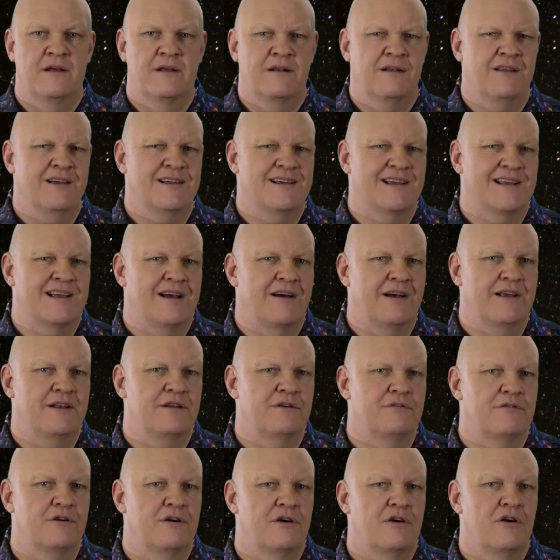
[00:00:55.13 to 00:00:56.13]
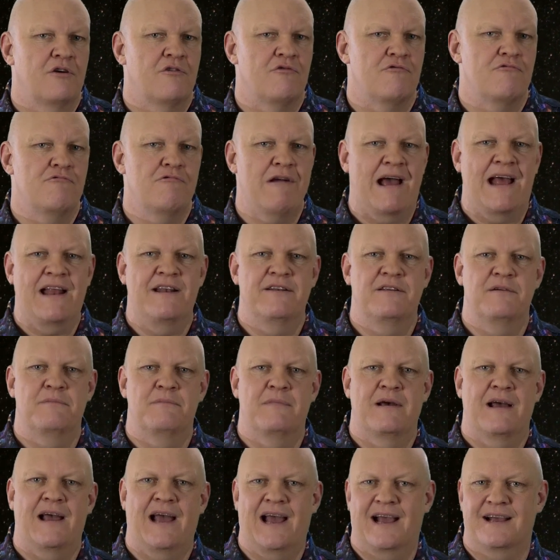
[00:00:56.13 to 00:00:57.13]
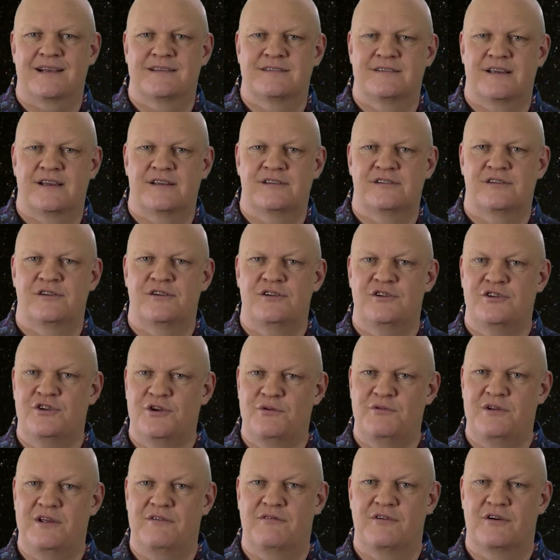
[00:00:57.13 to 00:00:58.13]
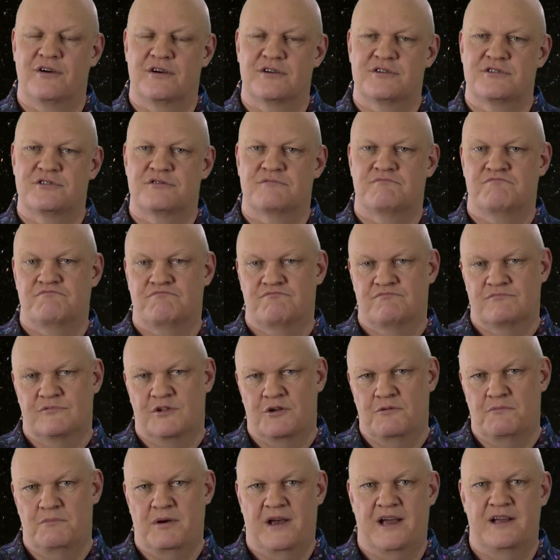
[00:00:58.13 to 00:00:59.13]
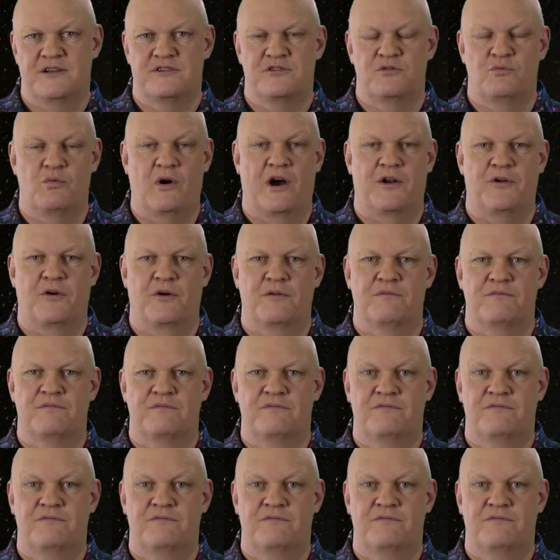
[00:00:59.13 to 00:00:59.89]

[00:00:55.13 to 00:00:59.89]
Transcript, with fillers: Like a kind of random access universe compared to one on